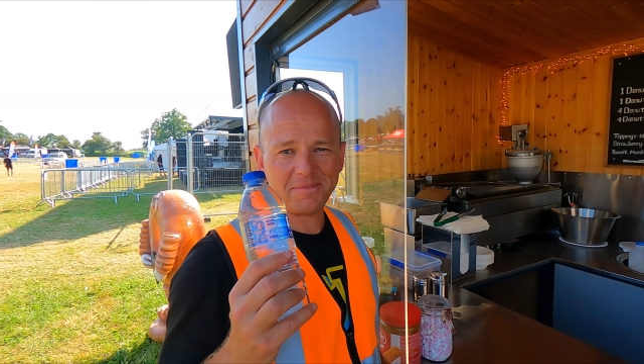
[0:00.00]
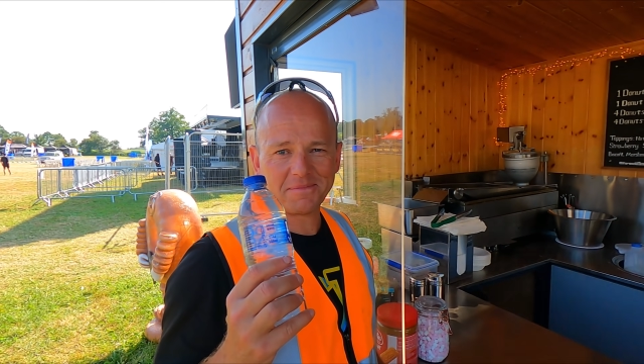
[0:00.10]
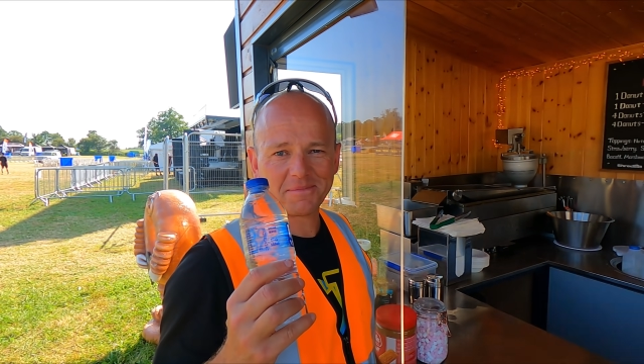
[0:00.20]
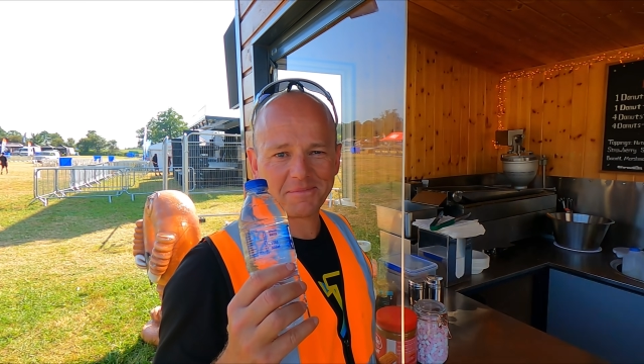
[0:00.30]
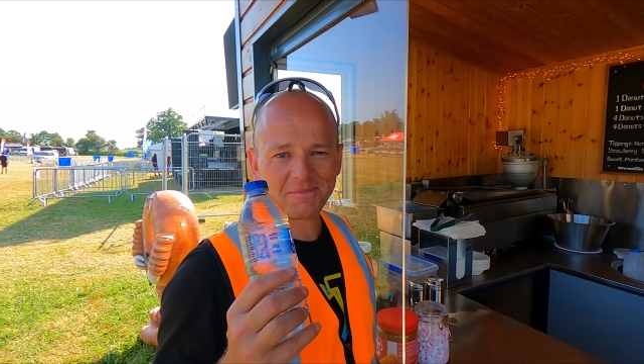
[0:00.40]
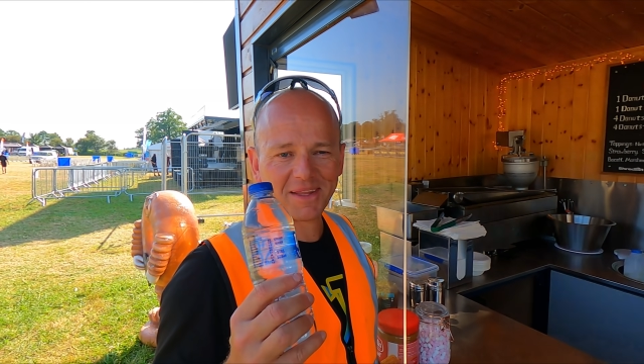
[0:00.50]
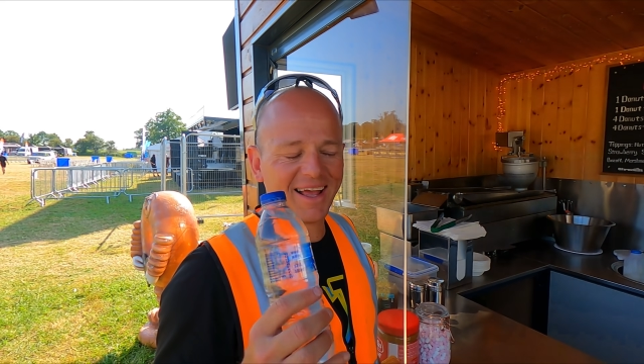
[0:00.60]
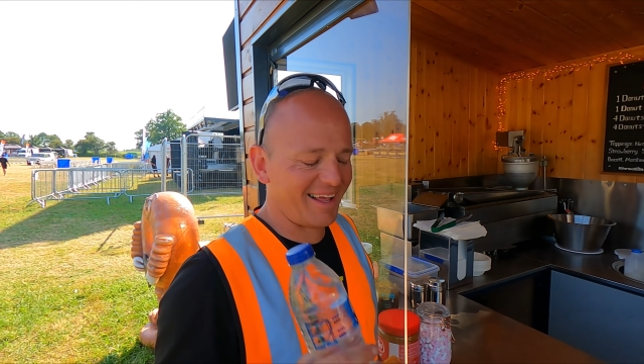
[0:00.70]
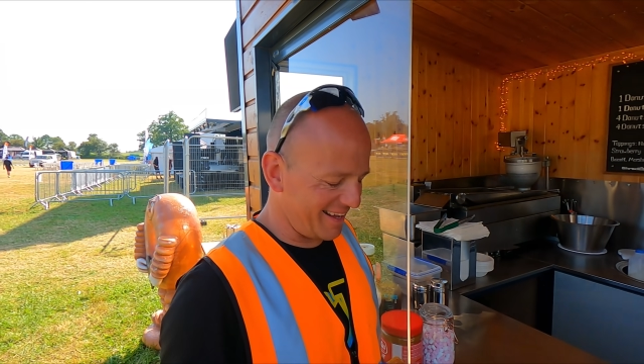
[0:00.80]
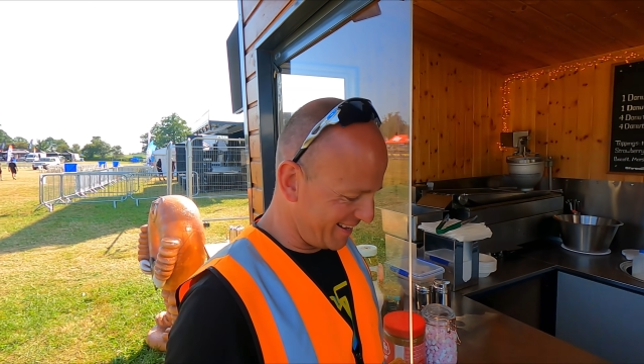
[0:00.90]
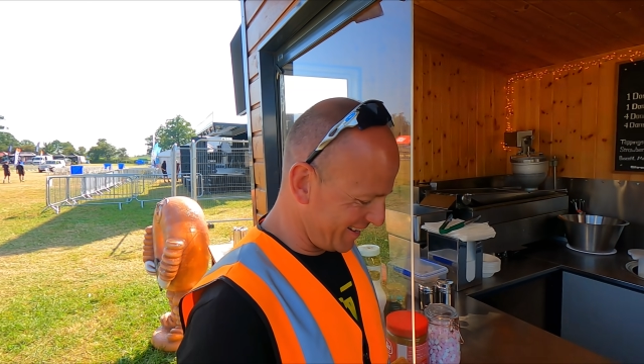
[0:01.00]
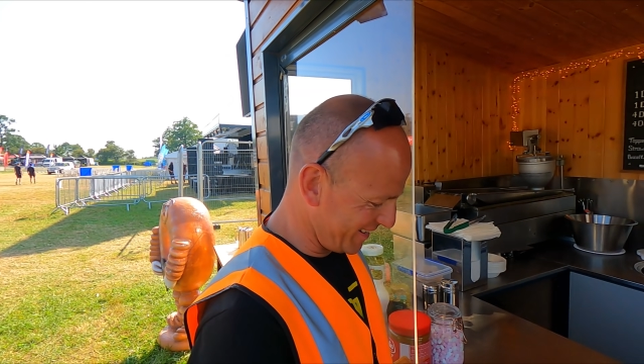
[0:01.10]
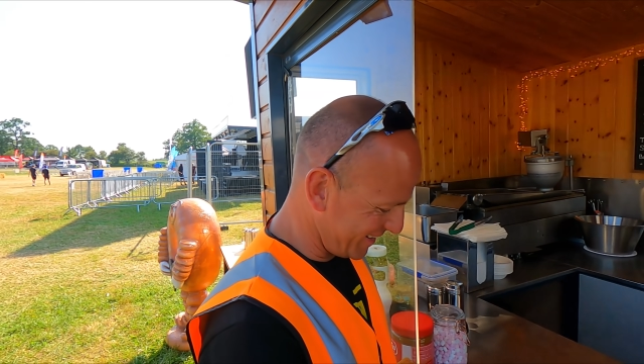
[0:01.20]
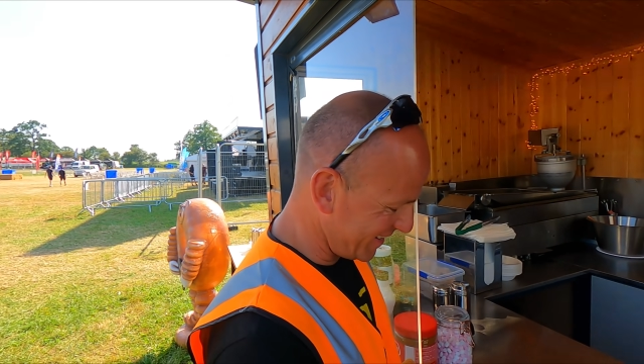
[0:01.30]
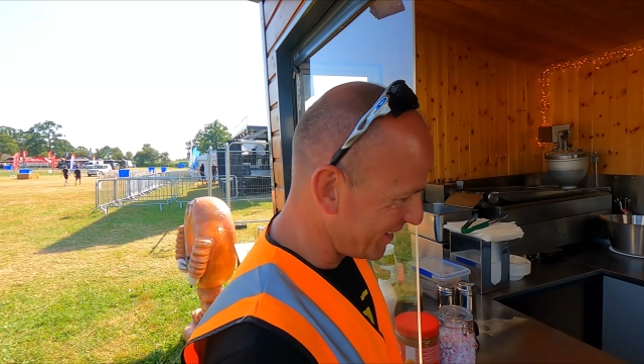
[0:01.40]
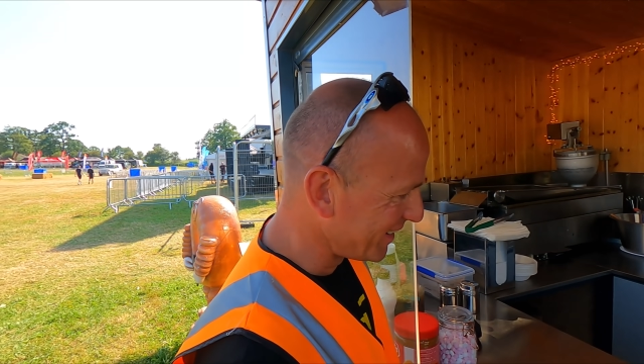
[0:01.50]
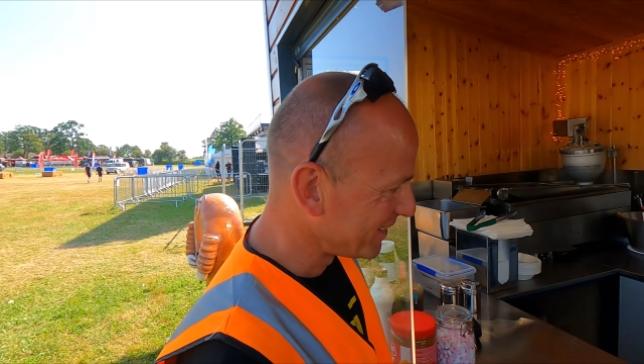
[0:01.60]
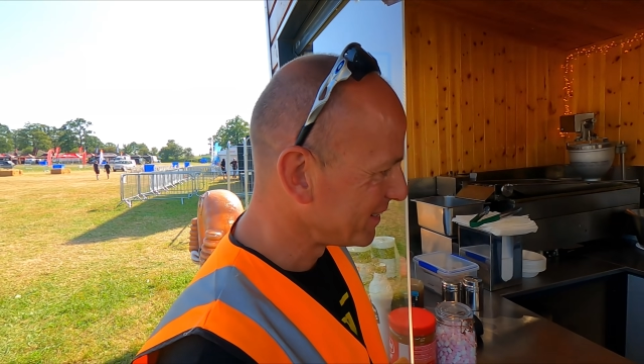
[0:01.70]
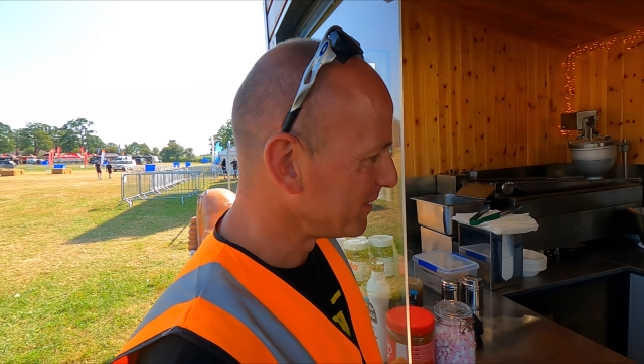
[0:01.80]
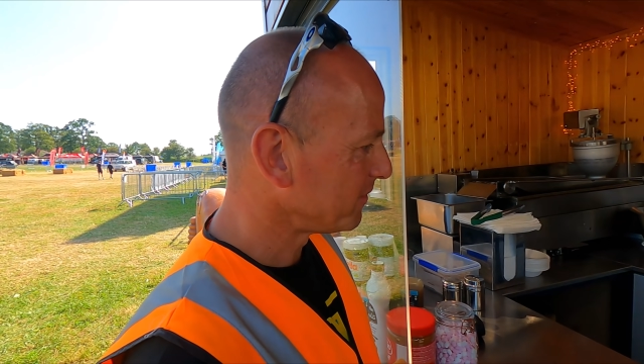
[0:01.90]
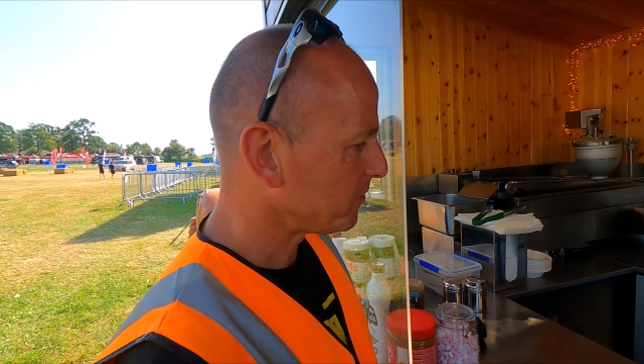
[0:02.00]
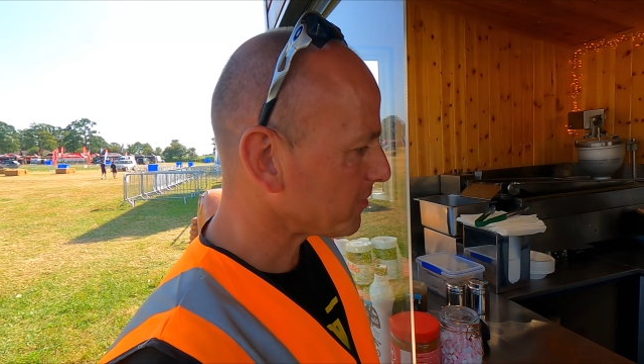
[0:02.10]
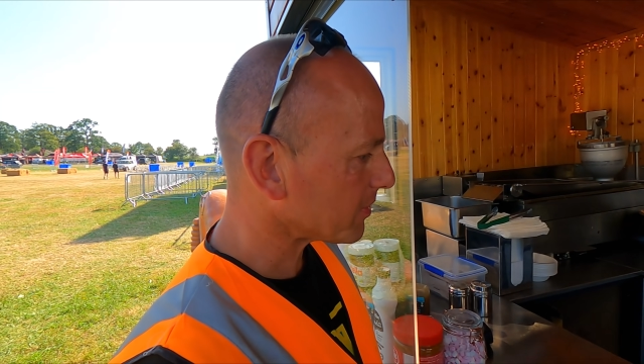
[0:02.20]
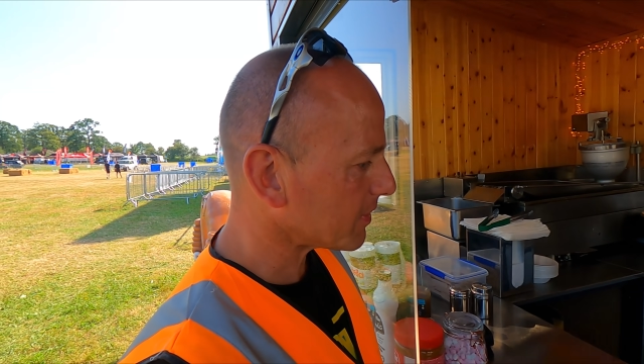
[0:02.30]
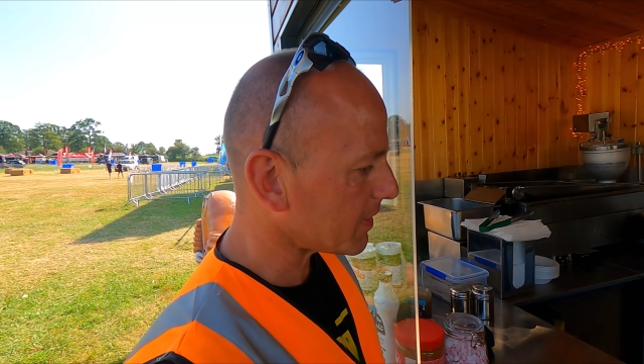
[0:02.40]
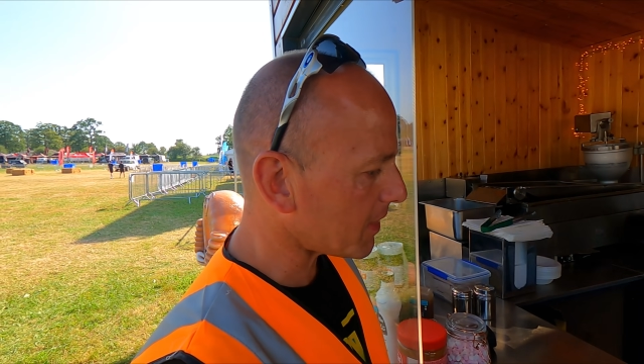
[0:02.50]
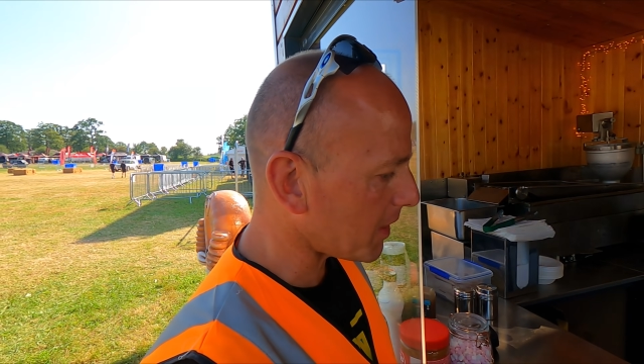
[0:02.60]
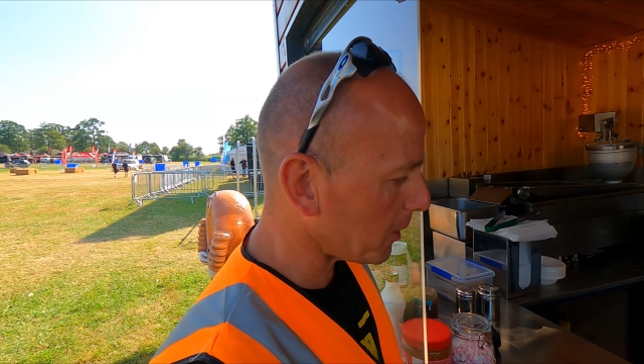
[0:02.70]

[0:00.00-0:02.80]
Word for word: I didn't think I'd get an interview with you this weekend,